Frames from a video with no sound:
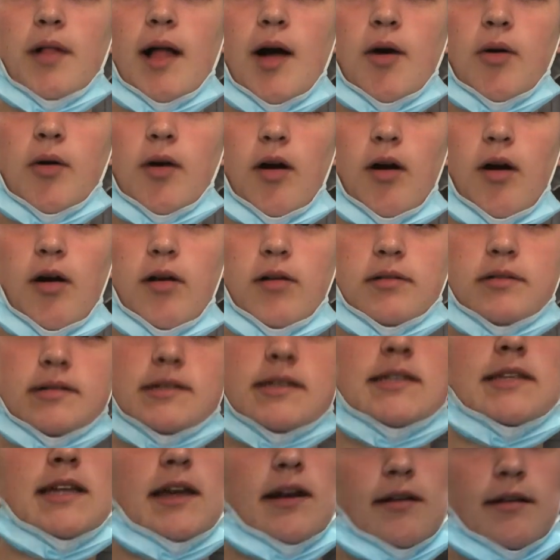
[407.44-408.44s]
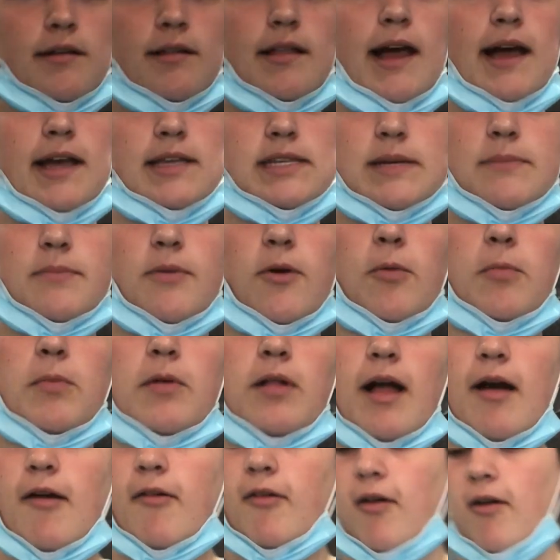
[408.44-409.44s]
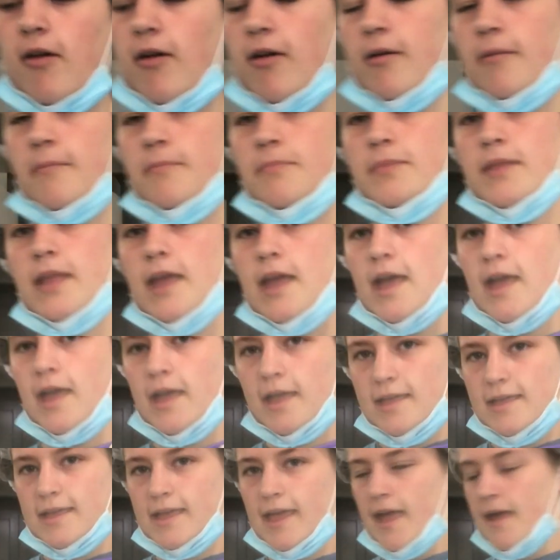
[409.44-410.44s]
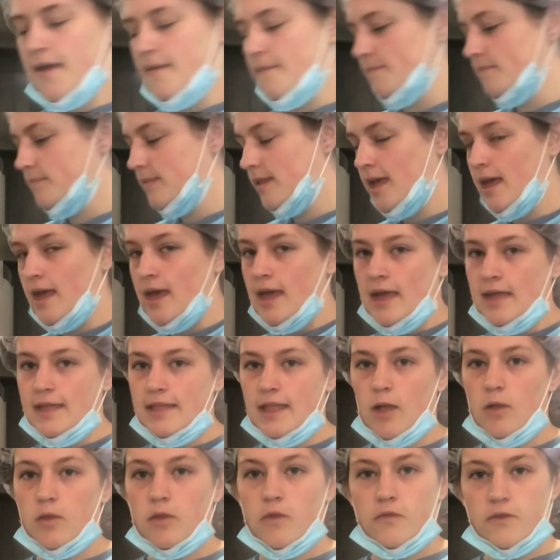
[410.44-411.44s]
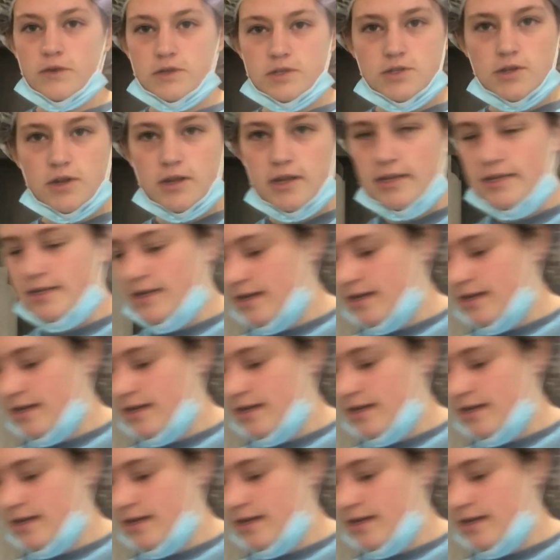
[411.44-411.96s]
alcohol. Sterile isopropyl alcohol. Okay? Now, the first you're going to